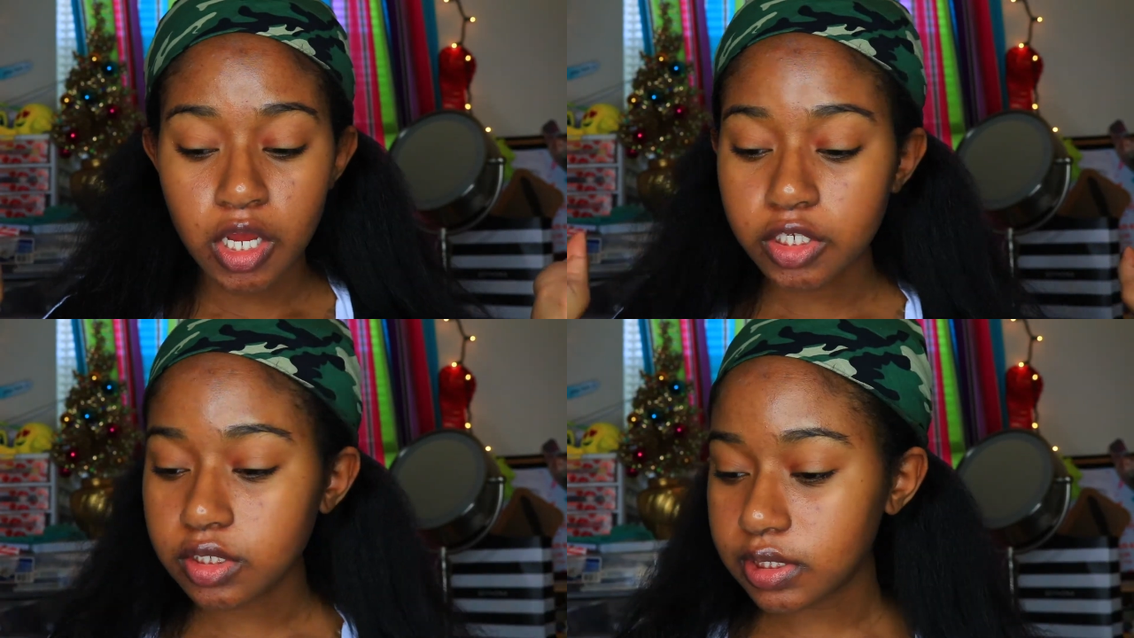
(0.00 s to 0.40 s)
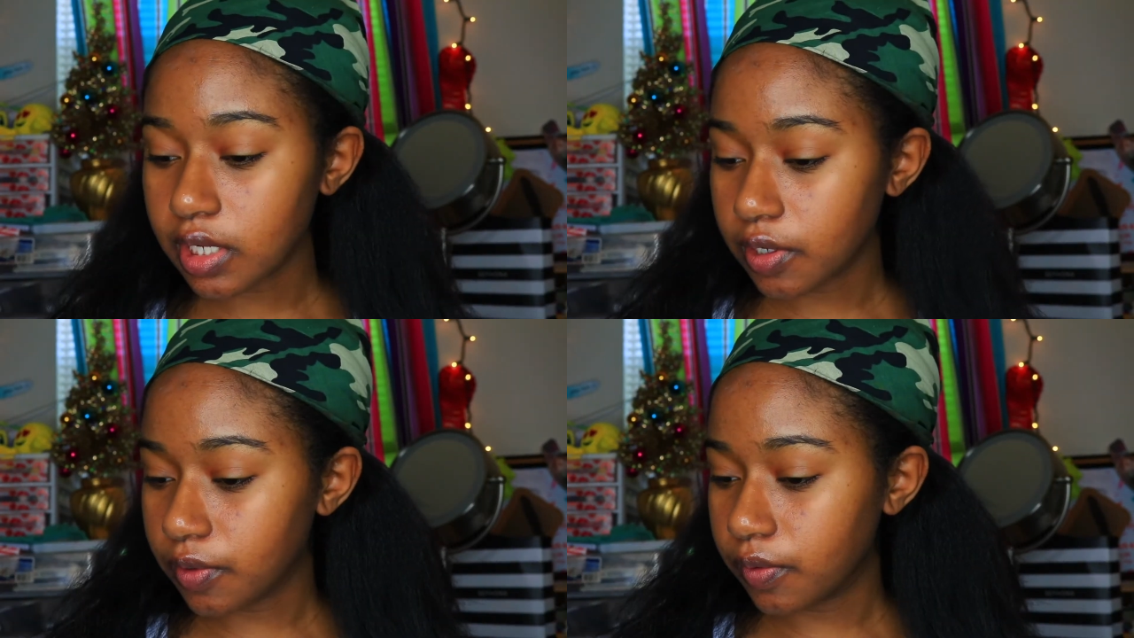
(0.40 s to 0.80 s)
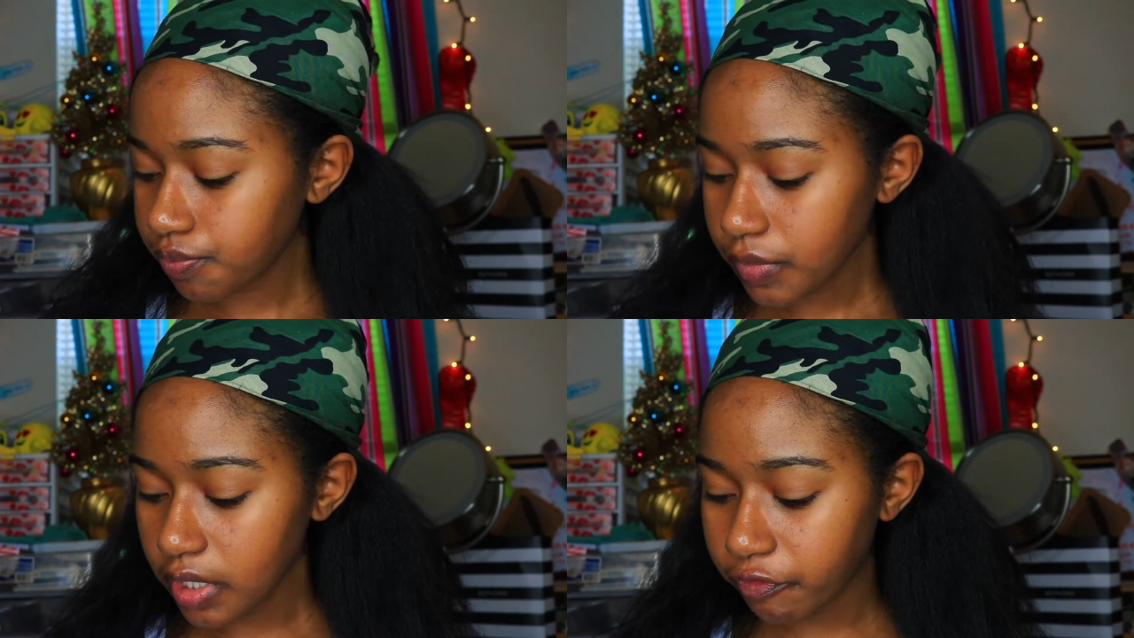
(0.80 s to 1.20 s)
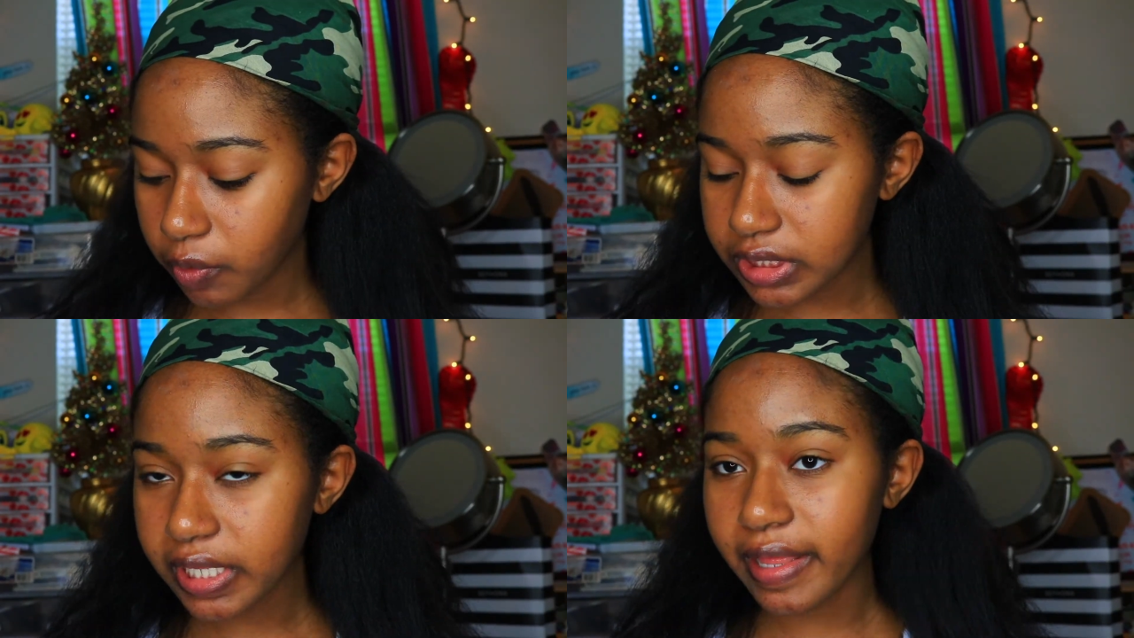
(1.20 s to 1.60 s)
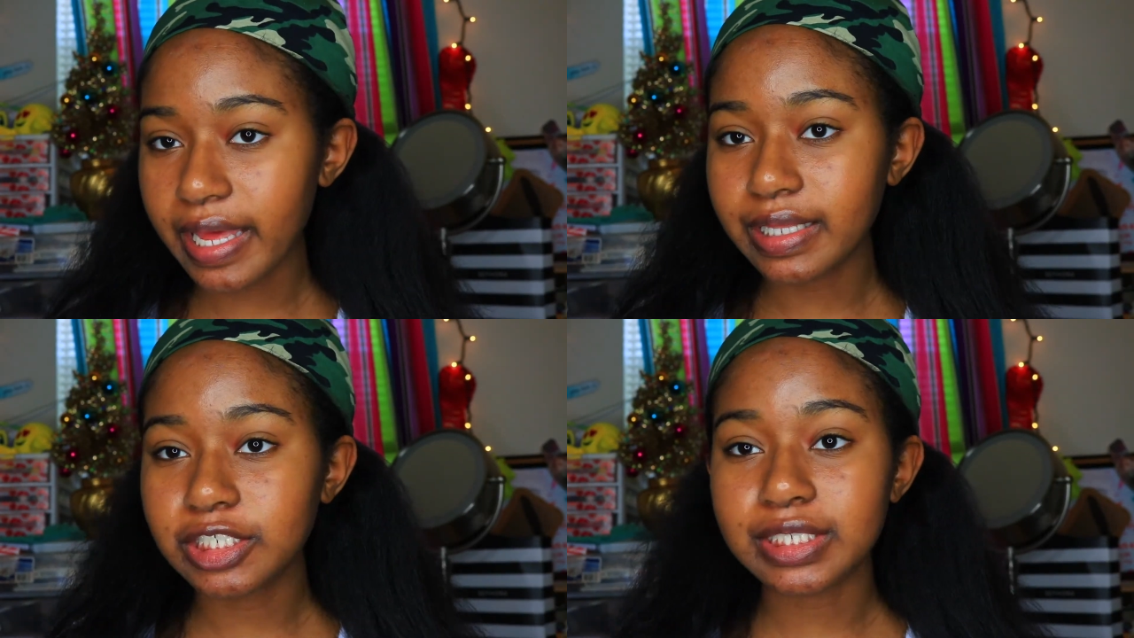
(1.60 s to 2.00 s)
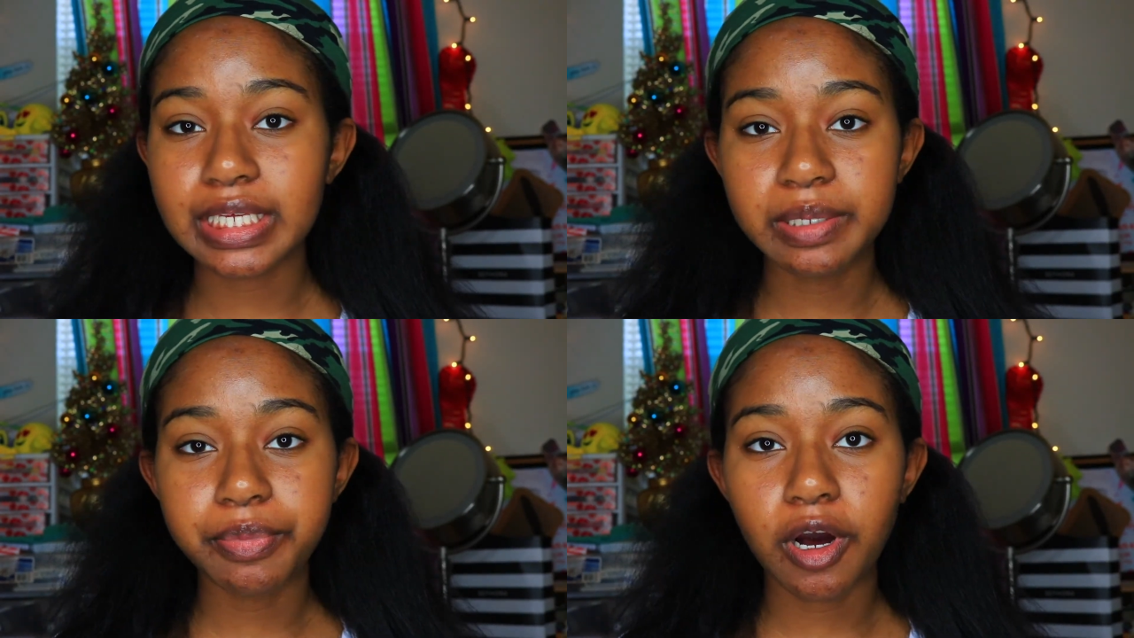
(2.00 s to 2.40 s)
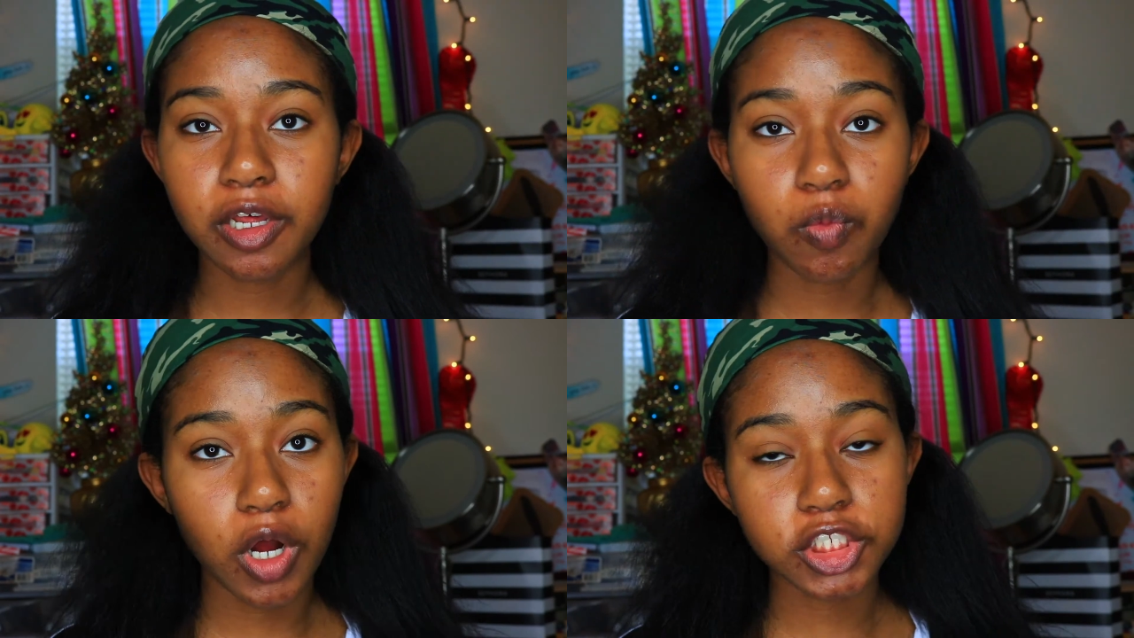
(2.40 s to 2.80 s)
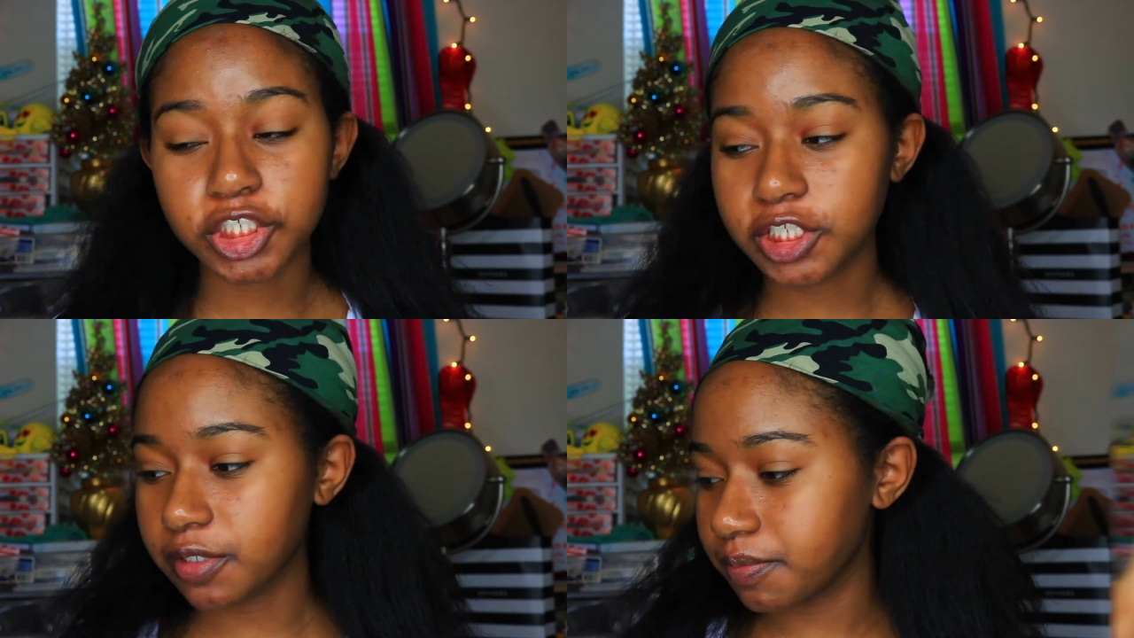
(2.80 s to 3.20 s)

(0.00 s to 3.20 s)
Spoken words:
So if you want to see that, then just keep on watching.